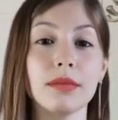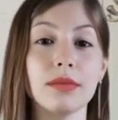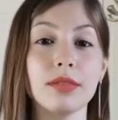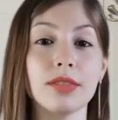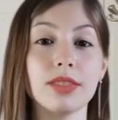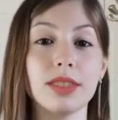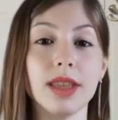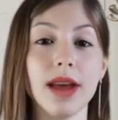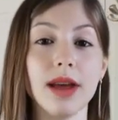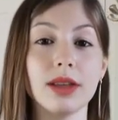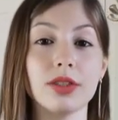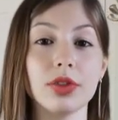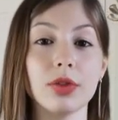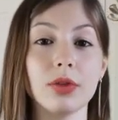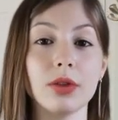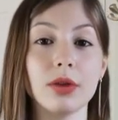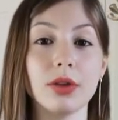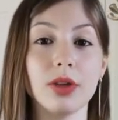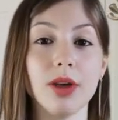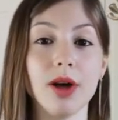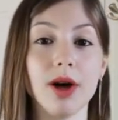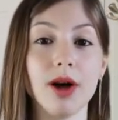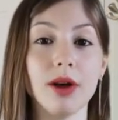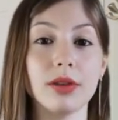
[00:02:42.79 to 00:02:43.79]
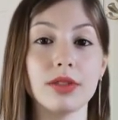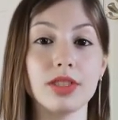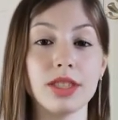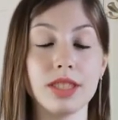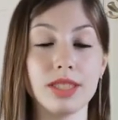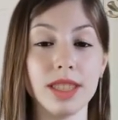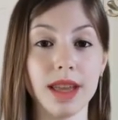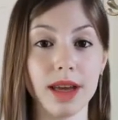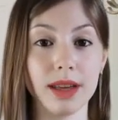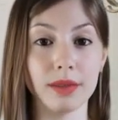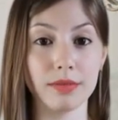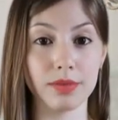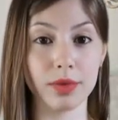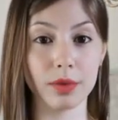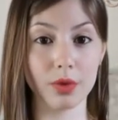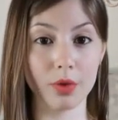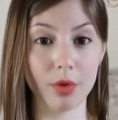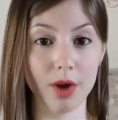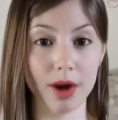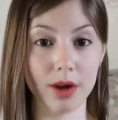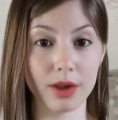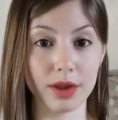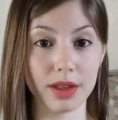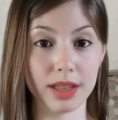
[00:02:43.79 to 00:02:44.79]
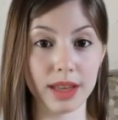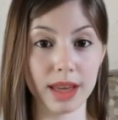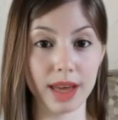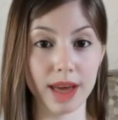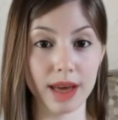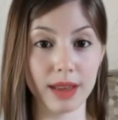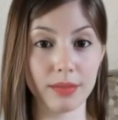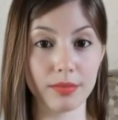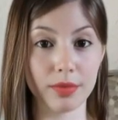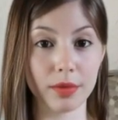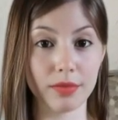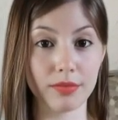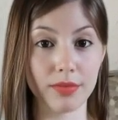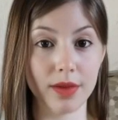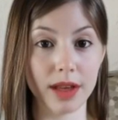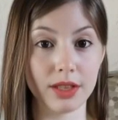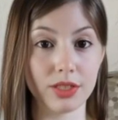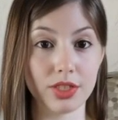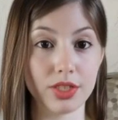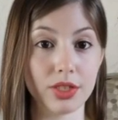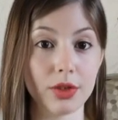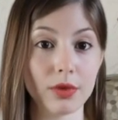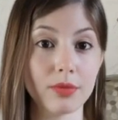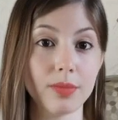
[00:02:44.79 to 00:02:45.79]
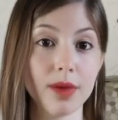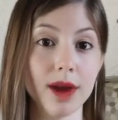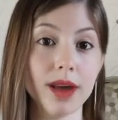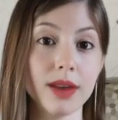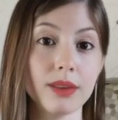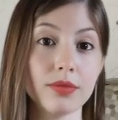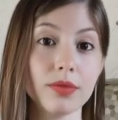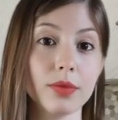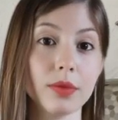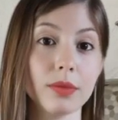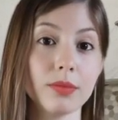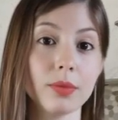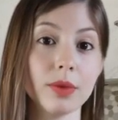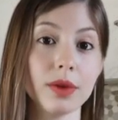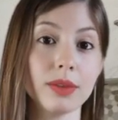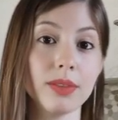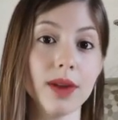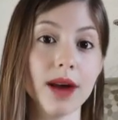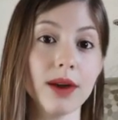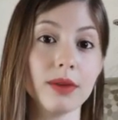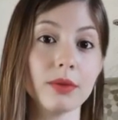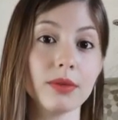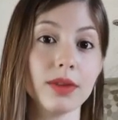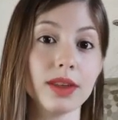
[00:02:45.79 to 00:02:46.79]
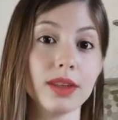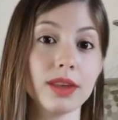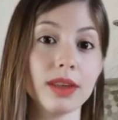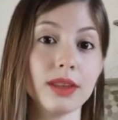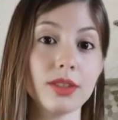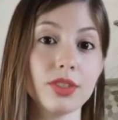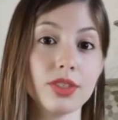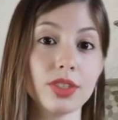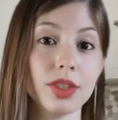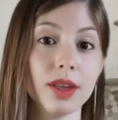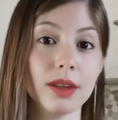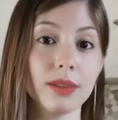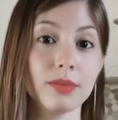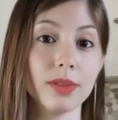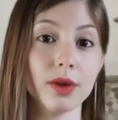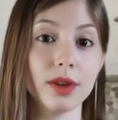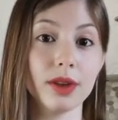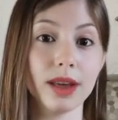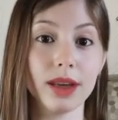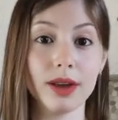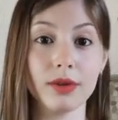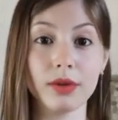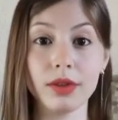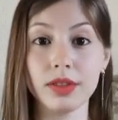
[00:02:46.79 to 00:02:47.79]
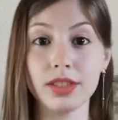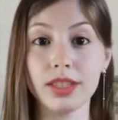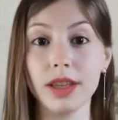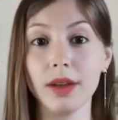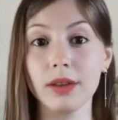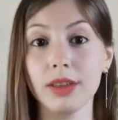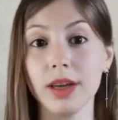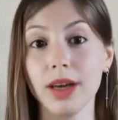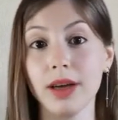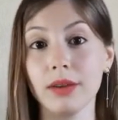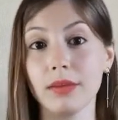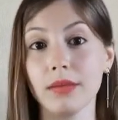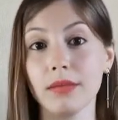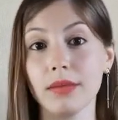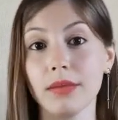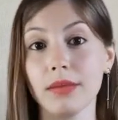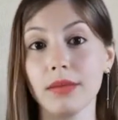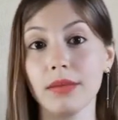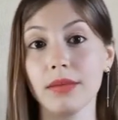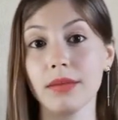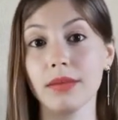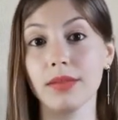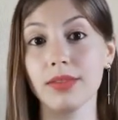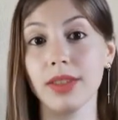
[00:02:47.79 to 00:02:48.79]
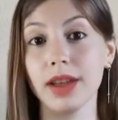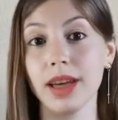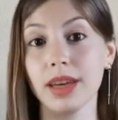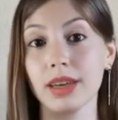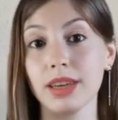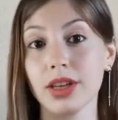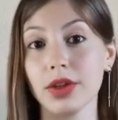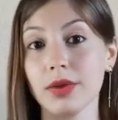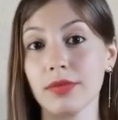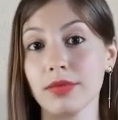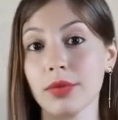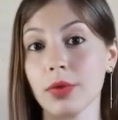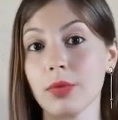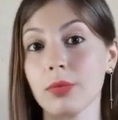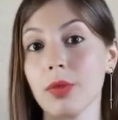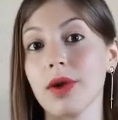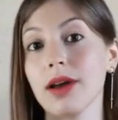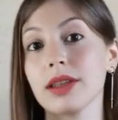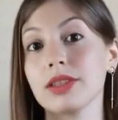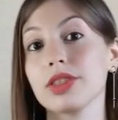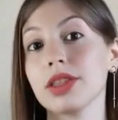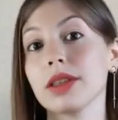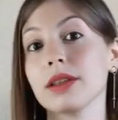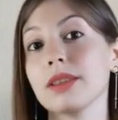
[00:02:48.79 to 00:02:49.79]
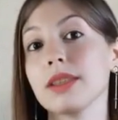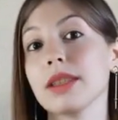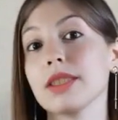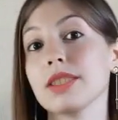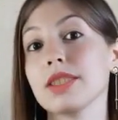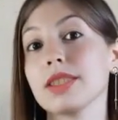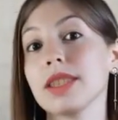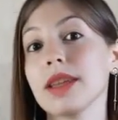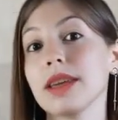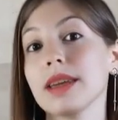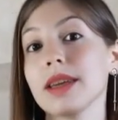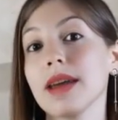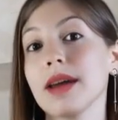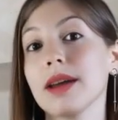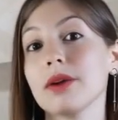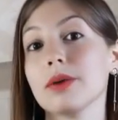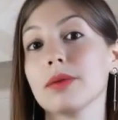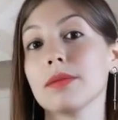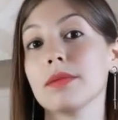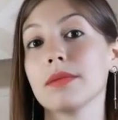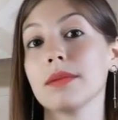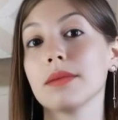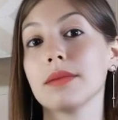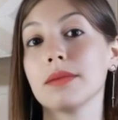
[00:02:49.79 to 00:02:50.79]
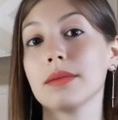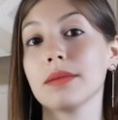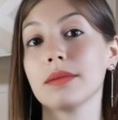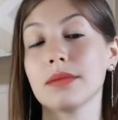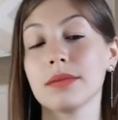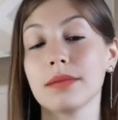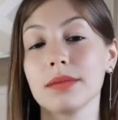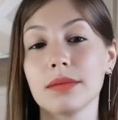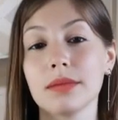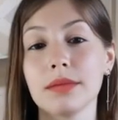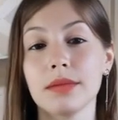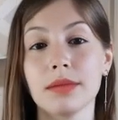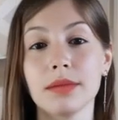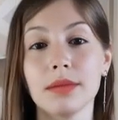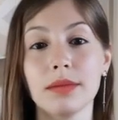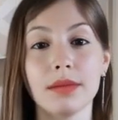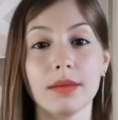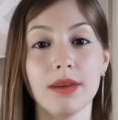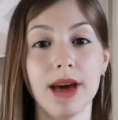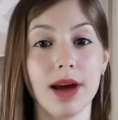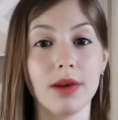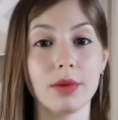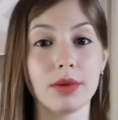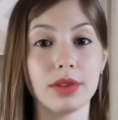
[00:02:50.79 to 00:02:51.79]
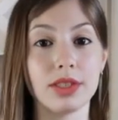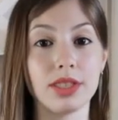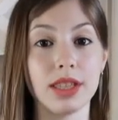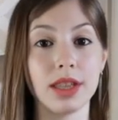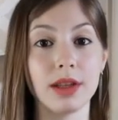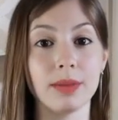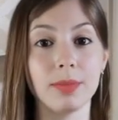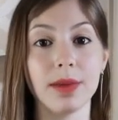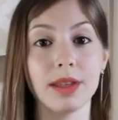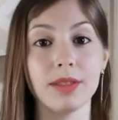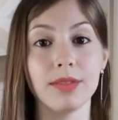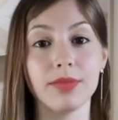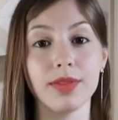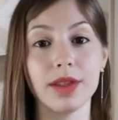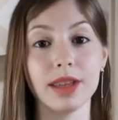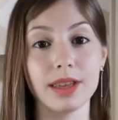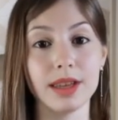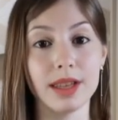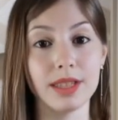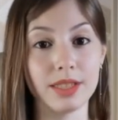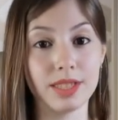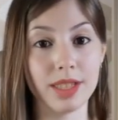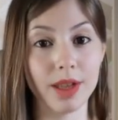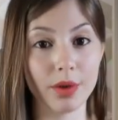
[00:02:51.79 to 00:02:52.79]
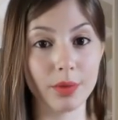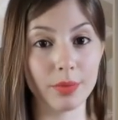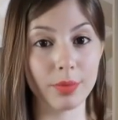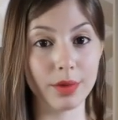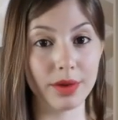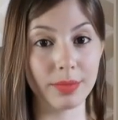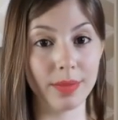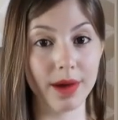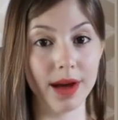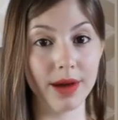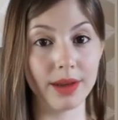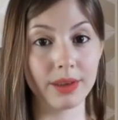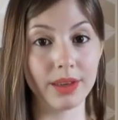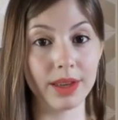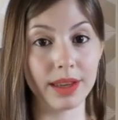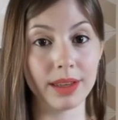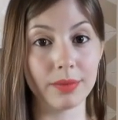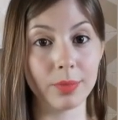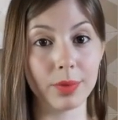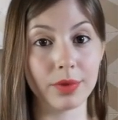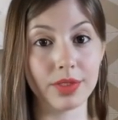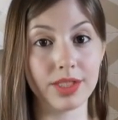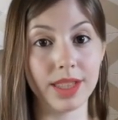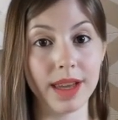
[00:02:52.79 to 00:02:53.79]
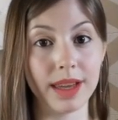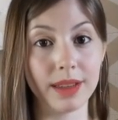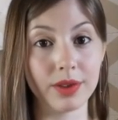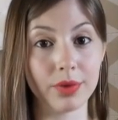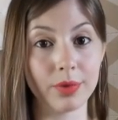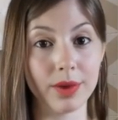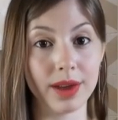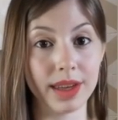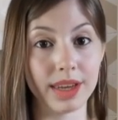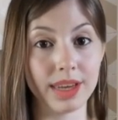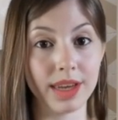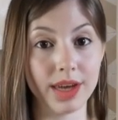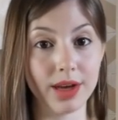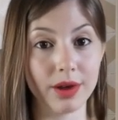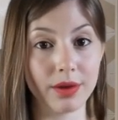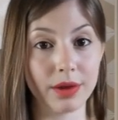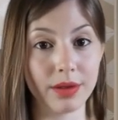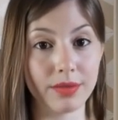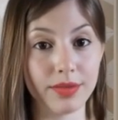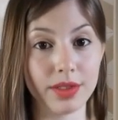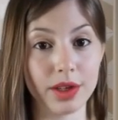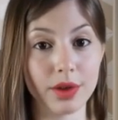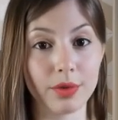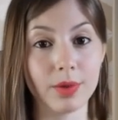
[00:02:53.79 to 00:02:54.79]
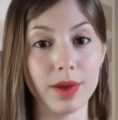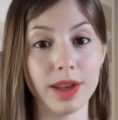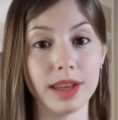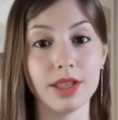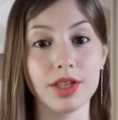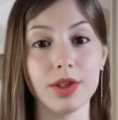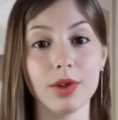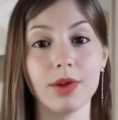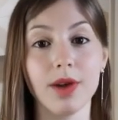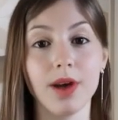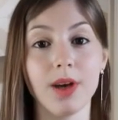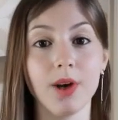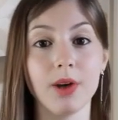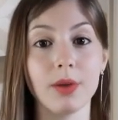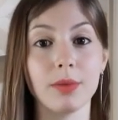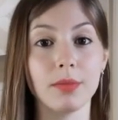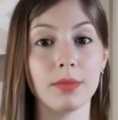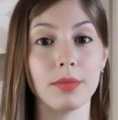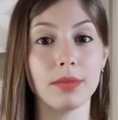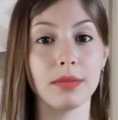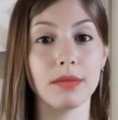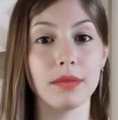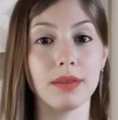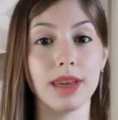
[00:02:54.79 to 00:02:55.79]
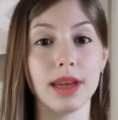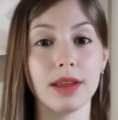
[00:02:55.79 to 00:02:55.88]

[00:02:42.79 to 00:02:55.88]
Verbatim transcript: Schedule a call today for quality and professional bathroom remodeling in Chandler, Arizona. Thank you for watching this video. Our team at Phoenix Home Remodeling will take great care of you and your home.